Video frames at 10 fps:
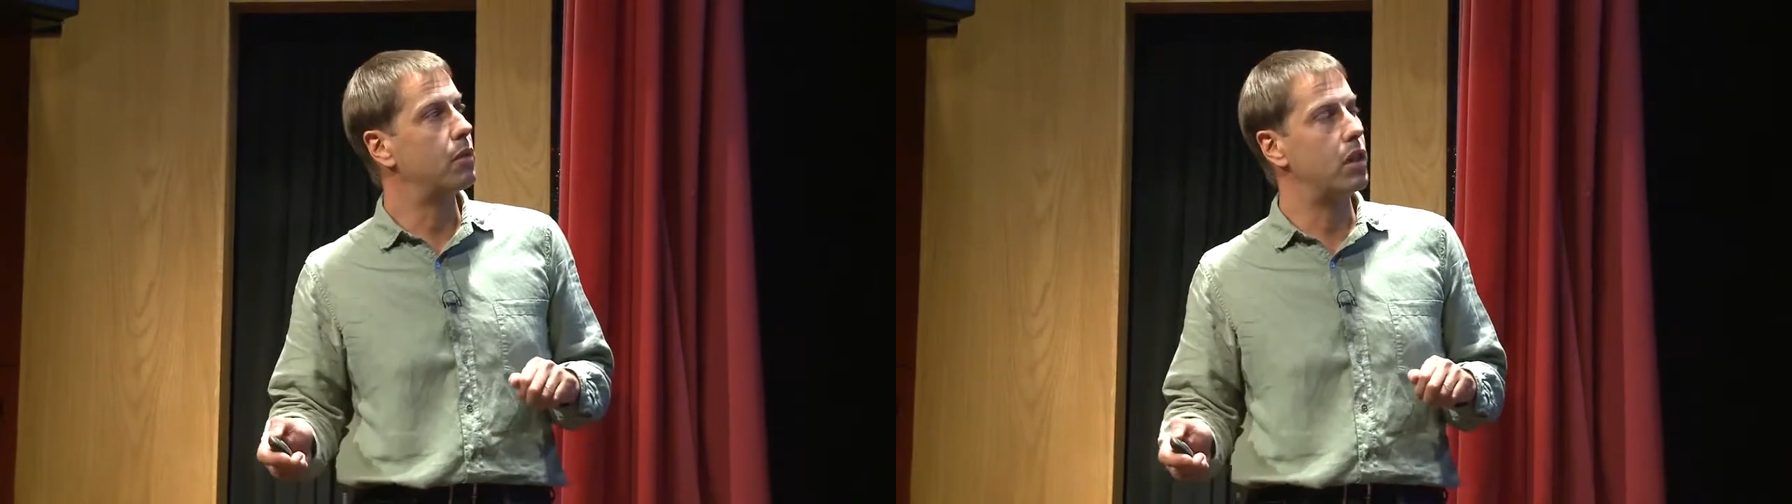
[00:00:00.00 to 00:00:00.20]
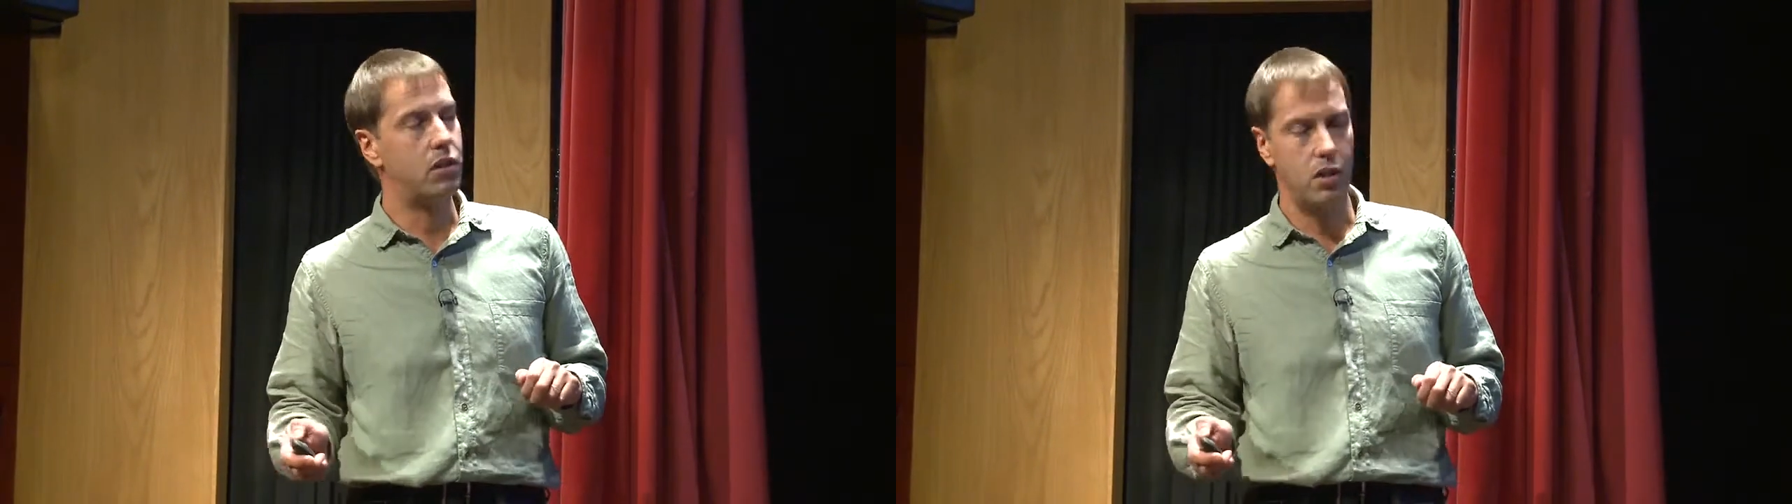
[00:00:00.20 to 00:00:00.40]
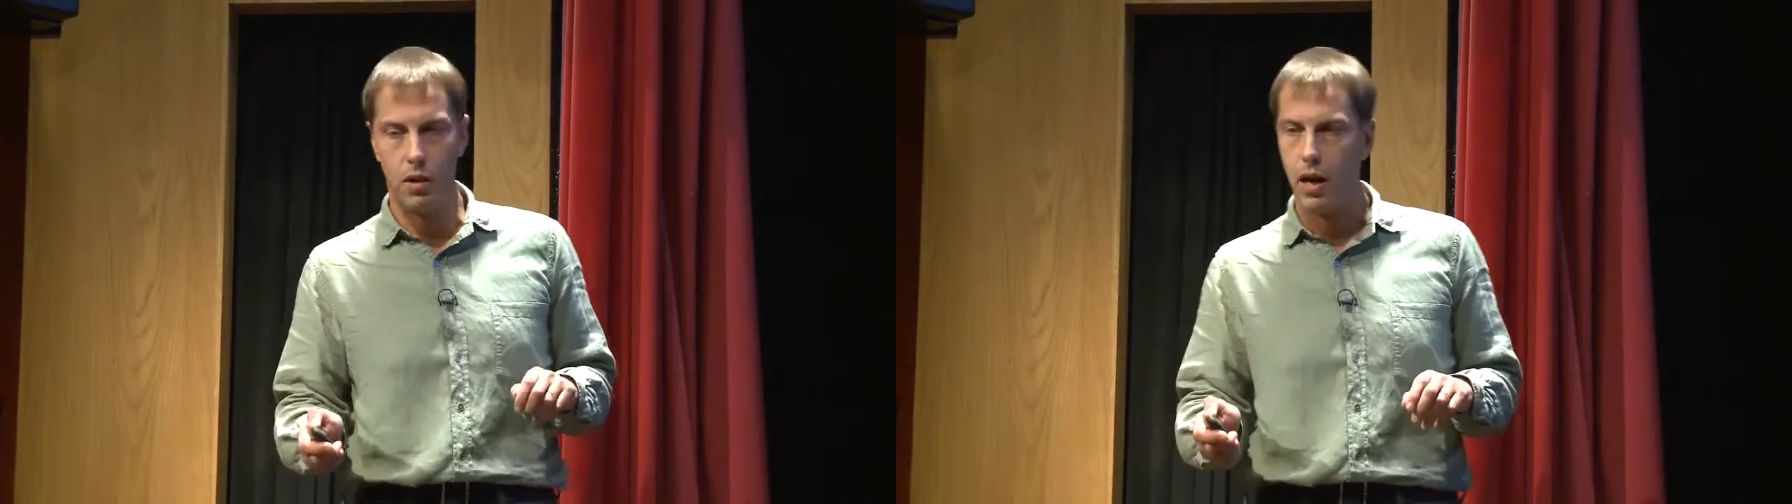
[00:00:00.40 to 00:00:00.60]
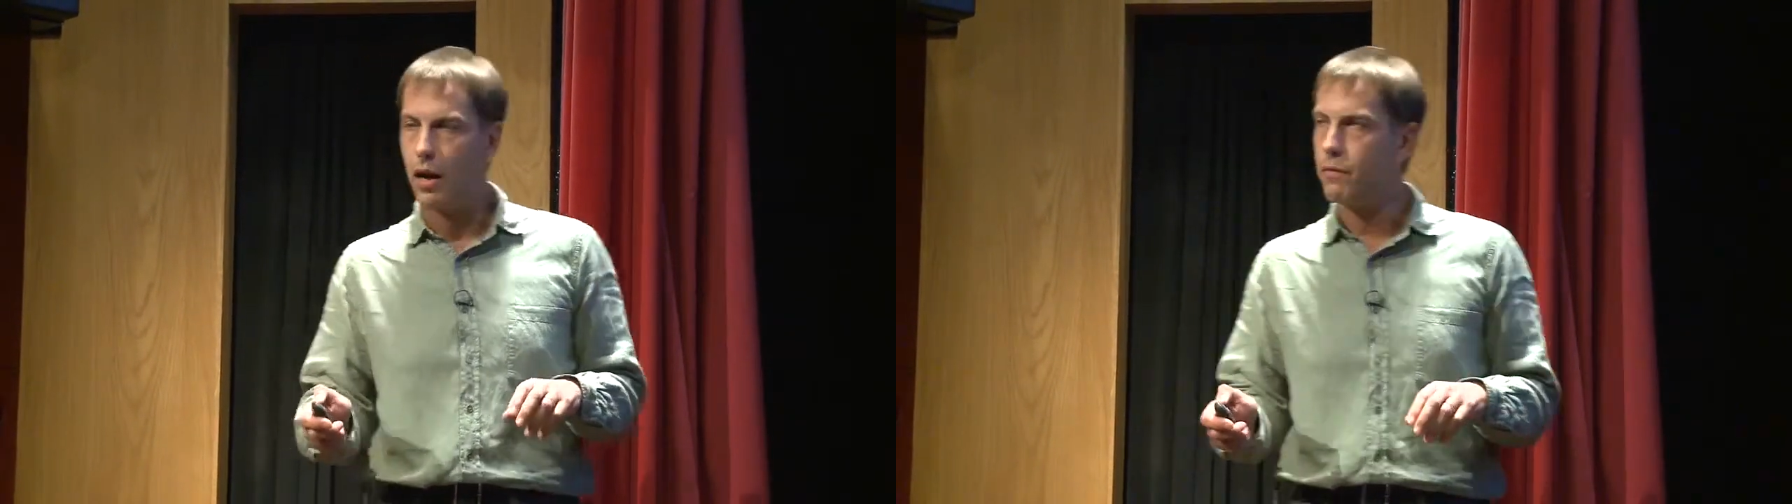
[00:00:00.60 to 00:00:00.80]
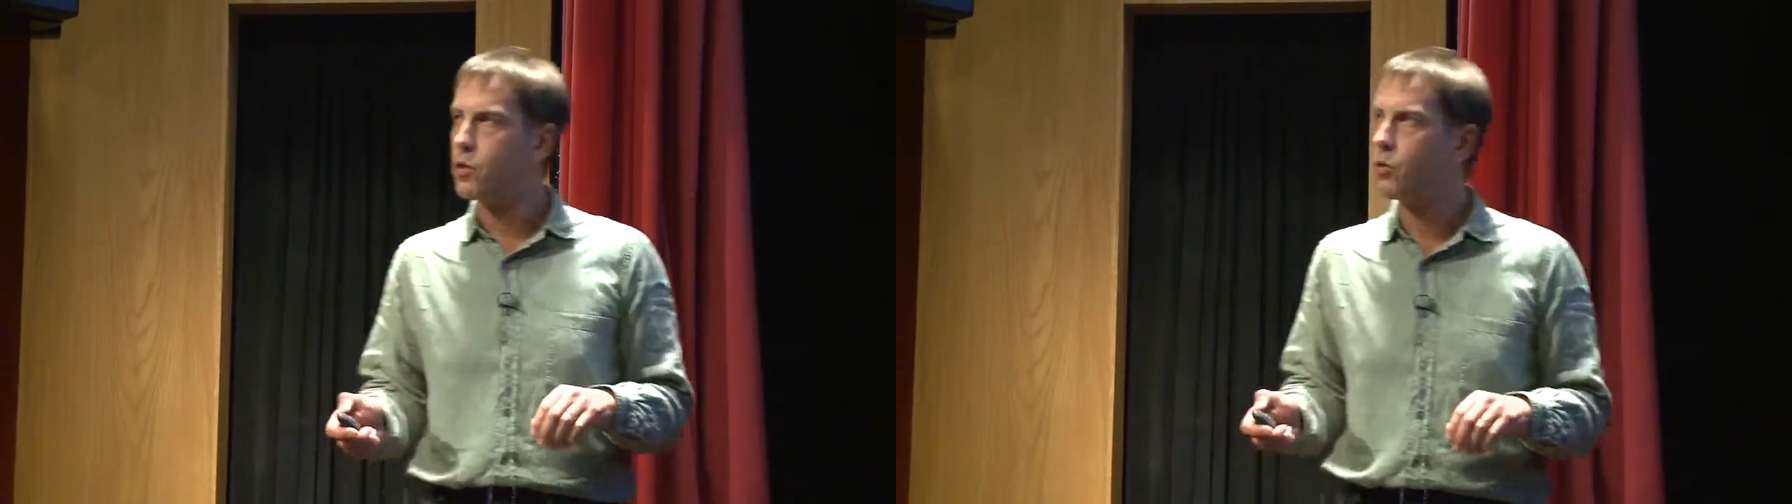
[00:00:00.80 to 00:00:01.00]
What I'm going to
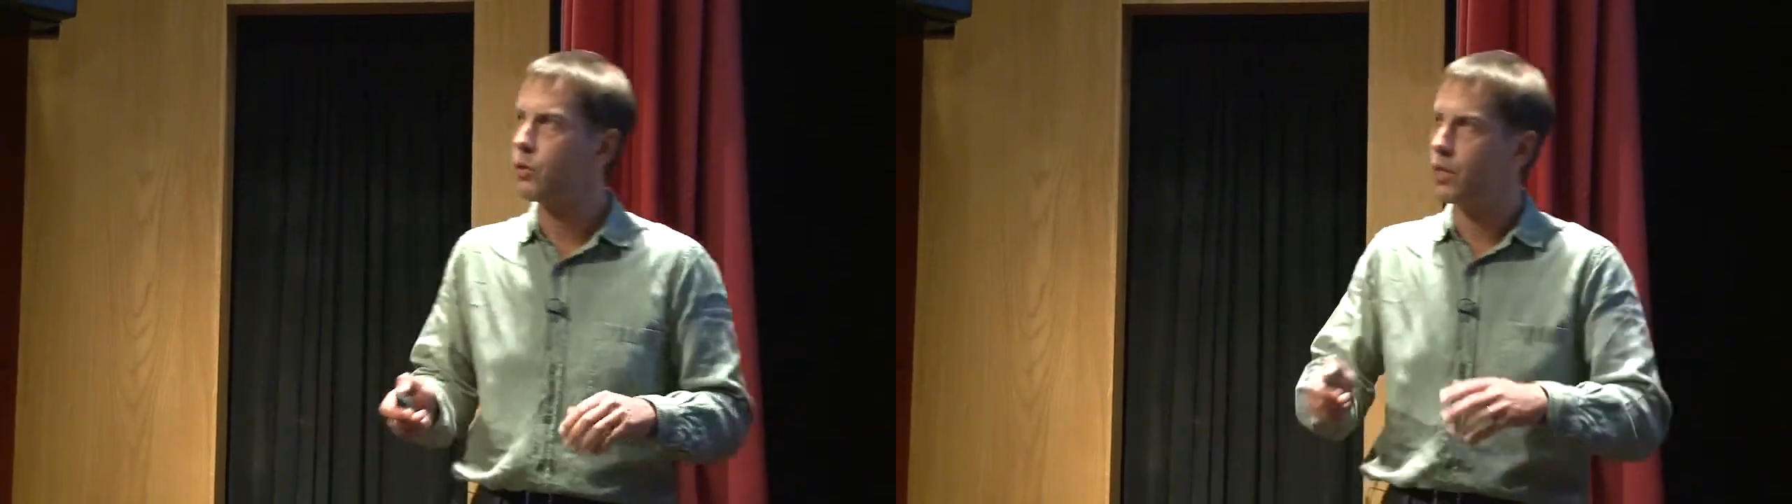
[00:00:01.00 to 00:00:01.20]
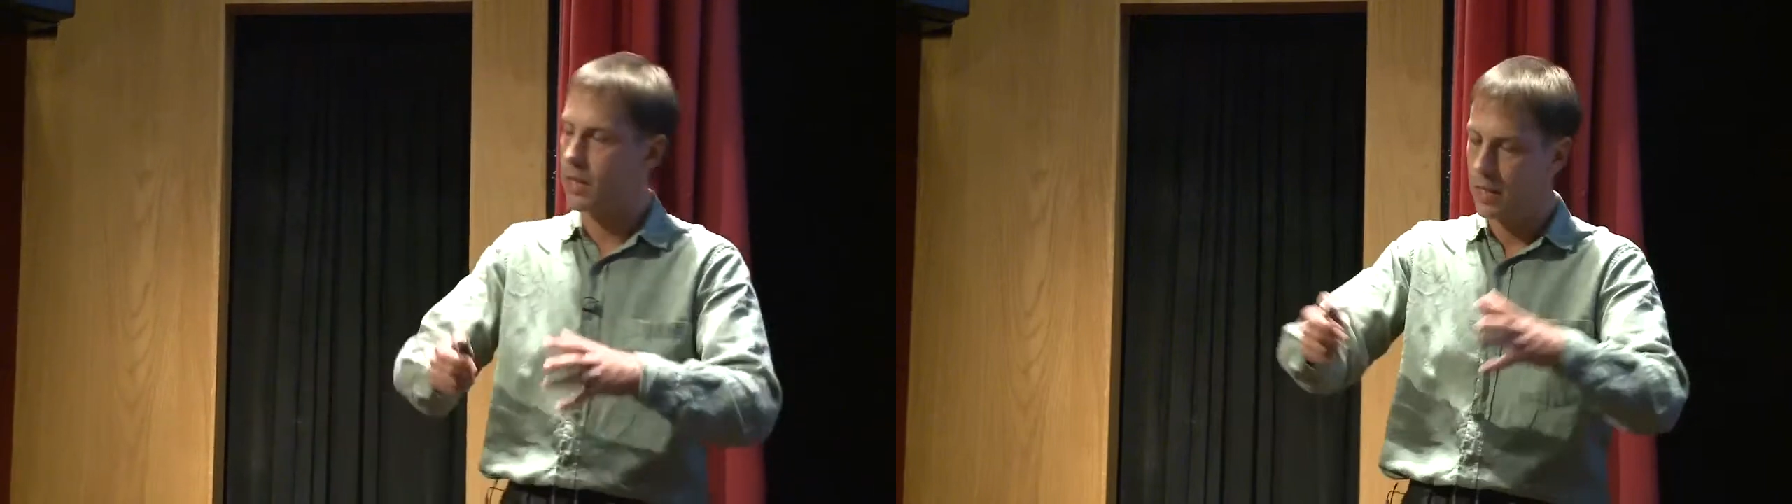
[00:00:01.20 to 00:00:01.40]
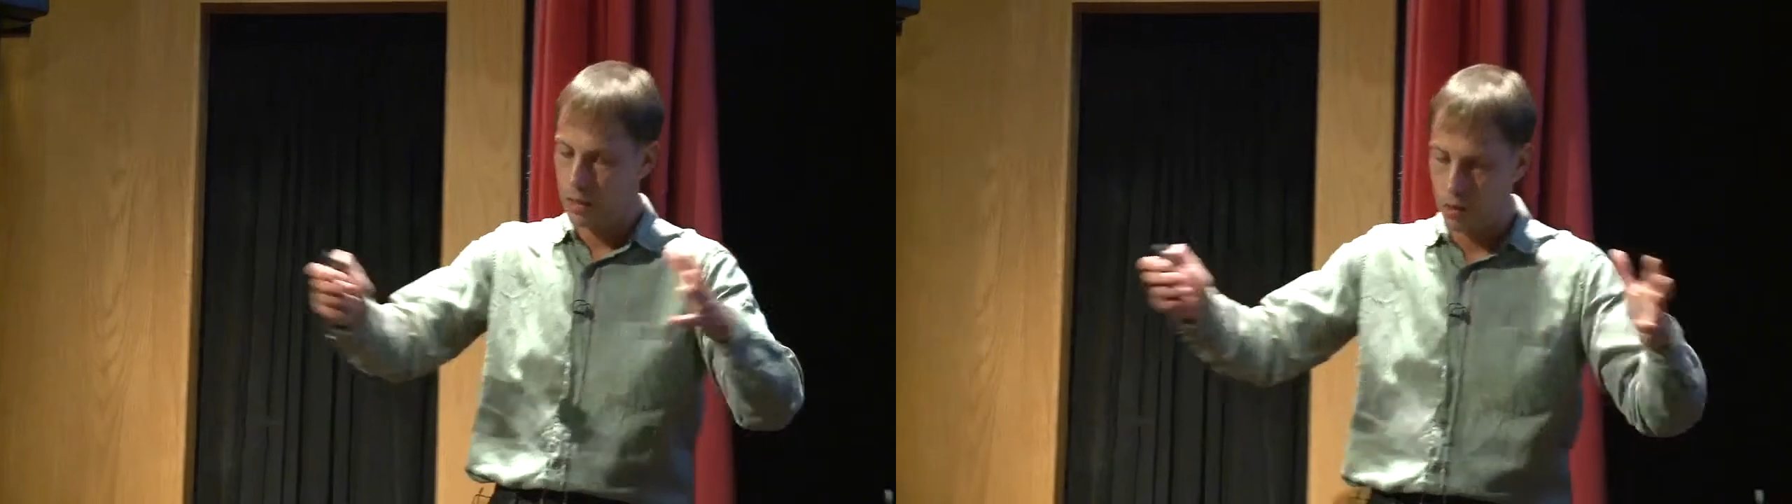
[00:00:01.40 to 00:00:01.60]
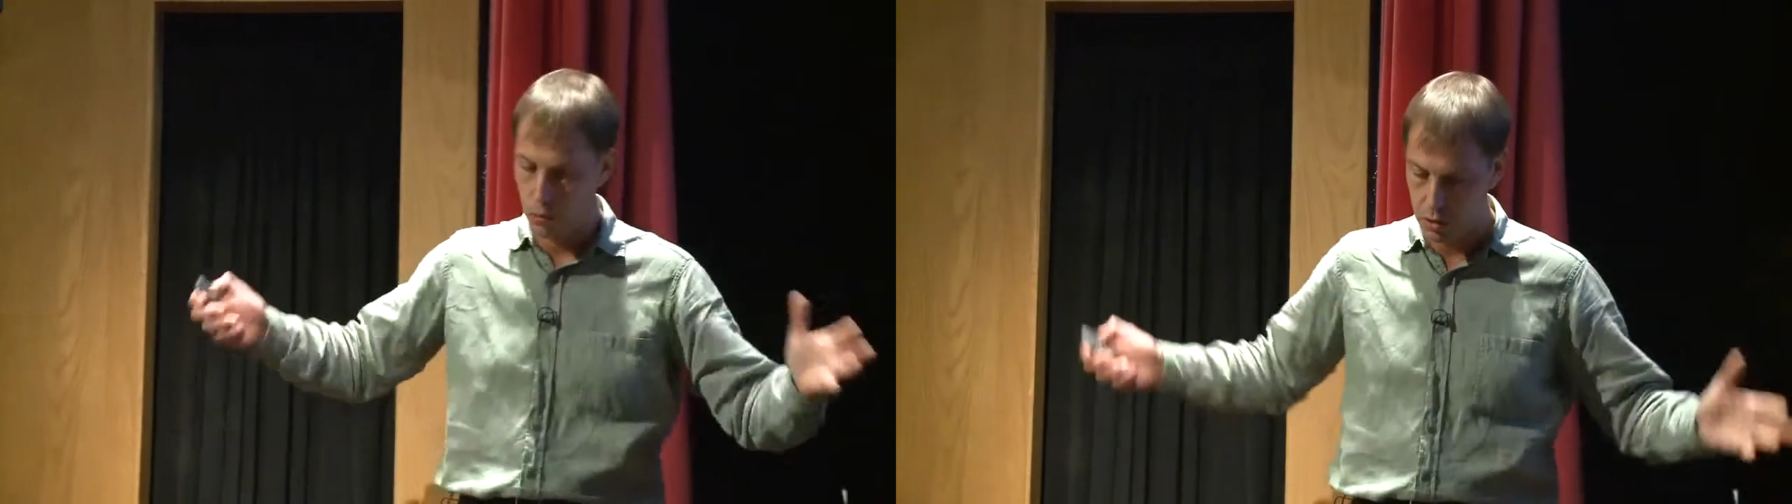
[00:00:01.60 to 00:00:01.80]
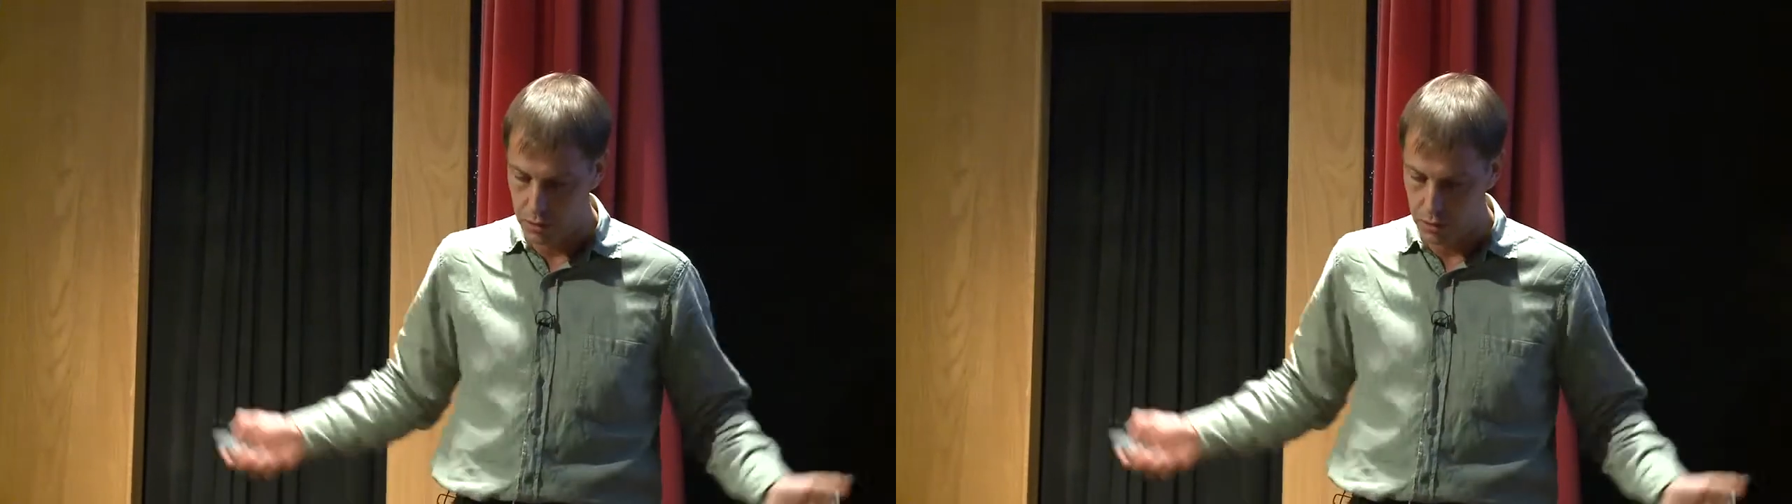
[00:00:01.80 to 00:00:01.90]
do, I have trawled the